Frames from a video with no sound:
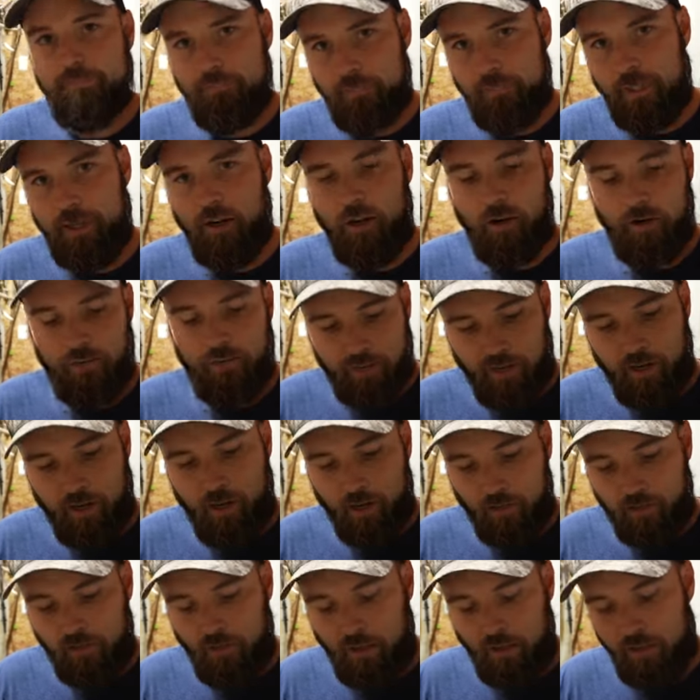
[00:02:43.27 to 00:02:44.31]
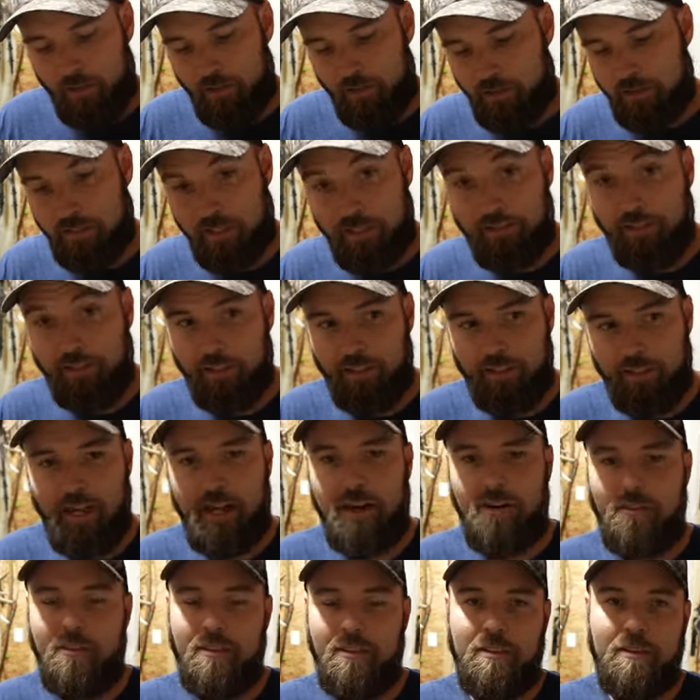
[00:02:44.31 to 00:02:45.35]
They are they are uh, significantly
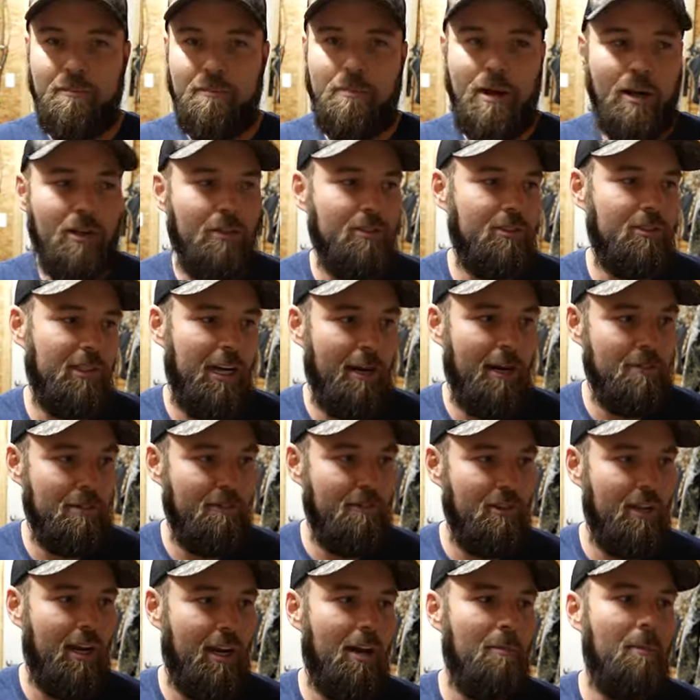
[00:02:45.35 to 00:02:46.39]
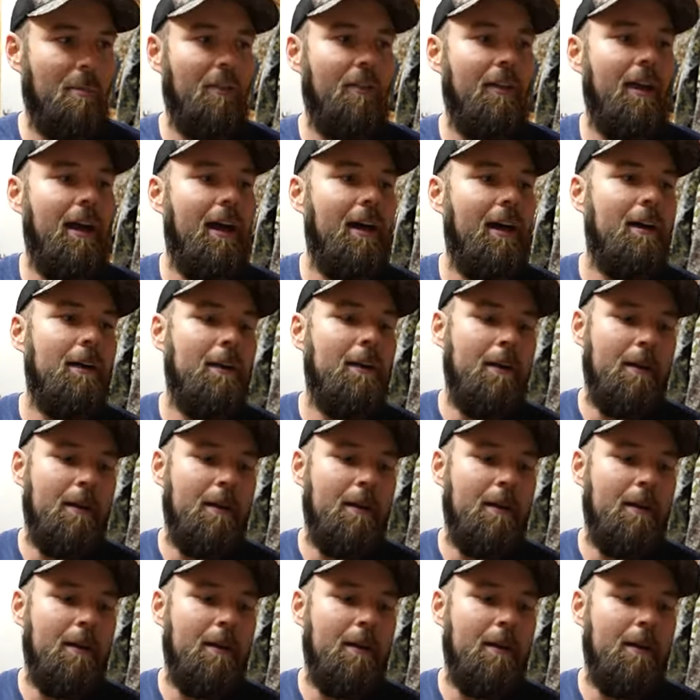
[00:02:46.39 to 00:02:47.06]
lighter than the buckle straps if you care about that.